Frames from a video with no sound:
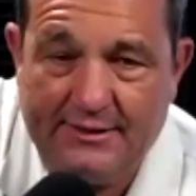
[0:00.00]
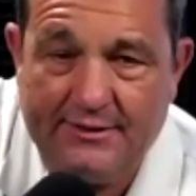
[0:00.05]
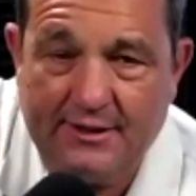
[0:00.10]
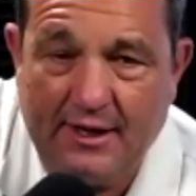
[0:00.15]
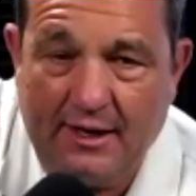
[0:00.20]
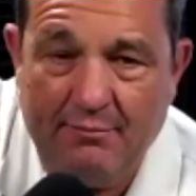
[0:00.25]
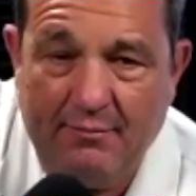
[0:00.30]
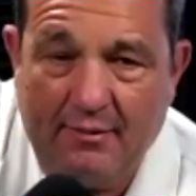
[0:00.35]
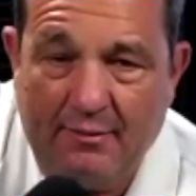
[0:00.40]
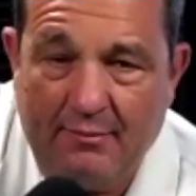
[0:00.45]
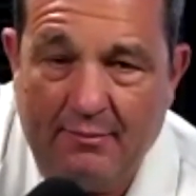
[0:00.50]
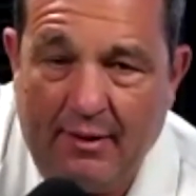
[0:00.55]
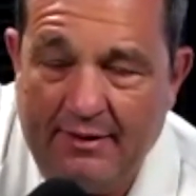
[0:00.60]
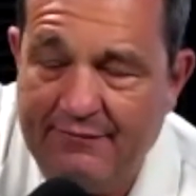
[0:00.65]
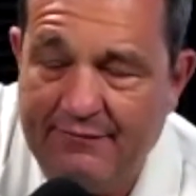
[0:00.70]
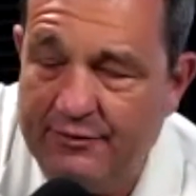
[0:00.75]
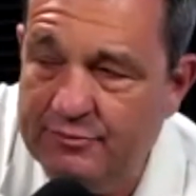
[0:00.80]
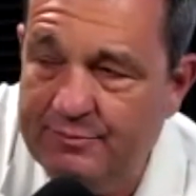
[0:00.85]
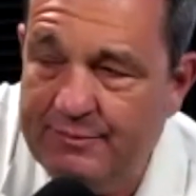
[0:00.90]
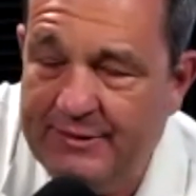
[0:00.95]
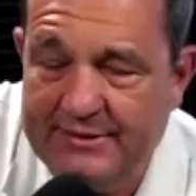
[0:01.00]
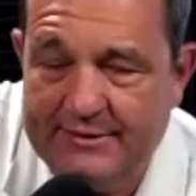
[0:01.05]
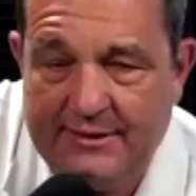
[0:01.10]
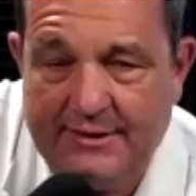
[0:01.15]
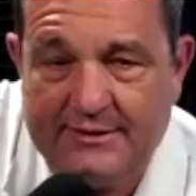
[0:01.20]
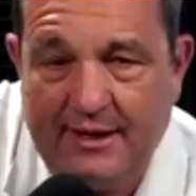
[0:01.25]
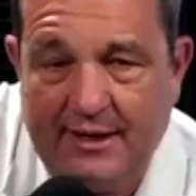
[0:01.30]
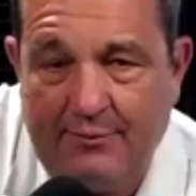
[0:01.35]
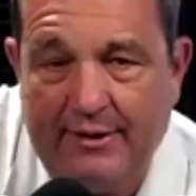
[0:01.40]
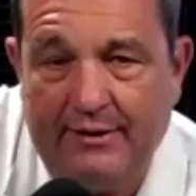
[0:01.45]
I remember my first business,
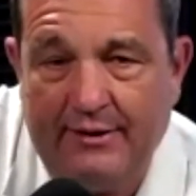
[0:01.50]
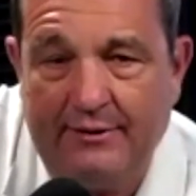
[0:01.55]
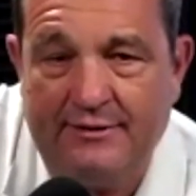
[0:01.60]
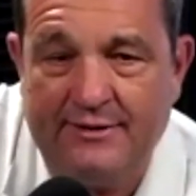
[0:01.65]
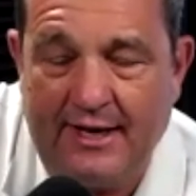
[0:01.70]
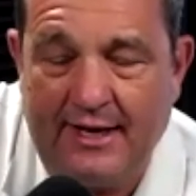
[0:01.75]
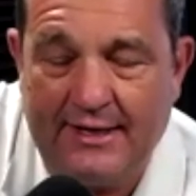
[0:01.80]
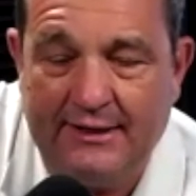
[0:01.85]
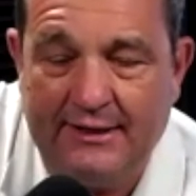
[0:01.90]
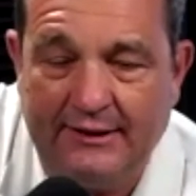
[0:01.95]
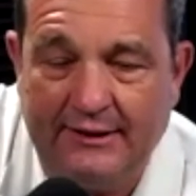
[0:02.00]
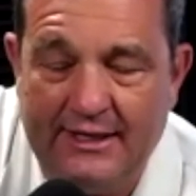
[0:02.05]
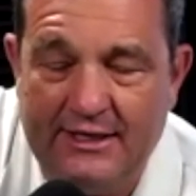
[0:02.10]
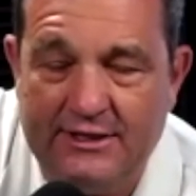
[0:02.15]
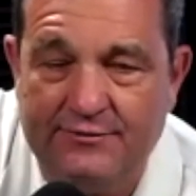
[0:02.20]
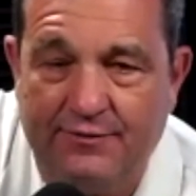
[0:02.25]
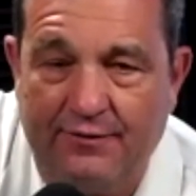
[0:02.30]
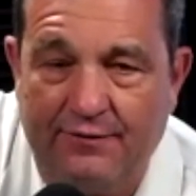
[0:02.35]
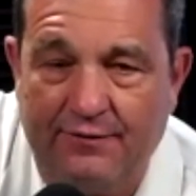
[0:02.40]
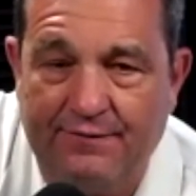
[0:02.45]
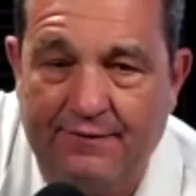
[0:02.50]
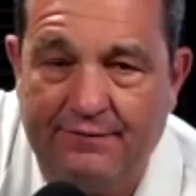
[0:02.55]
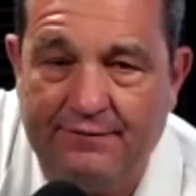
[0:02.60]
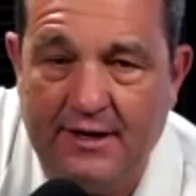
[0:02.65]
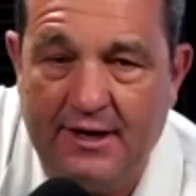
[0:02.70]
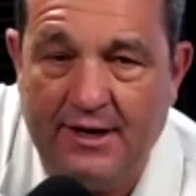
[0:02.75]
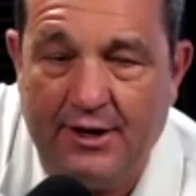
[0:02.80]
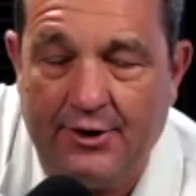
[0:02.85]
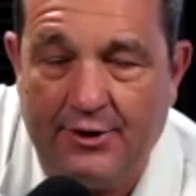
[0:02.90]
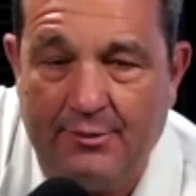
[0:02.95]
I went and signed a lease for
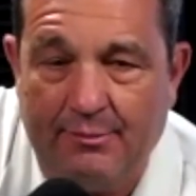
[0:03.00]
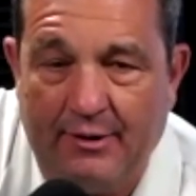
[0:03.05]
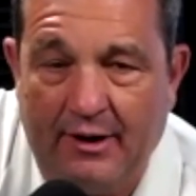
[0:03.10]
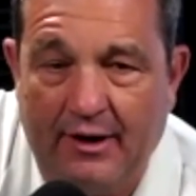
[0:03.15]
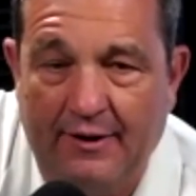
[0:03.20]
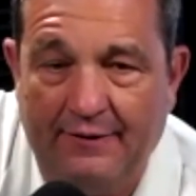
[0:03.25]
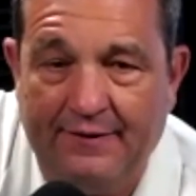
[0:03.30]
$1,500 a month.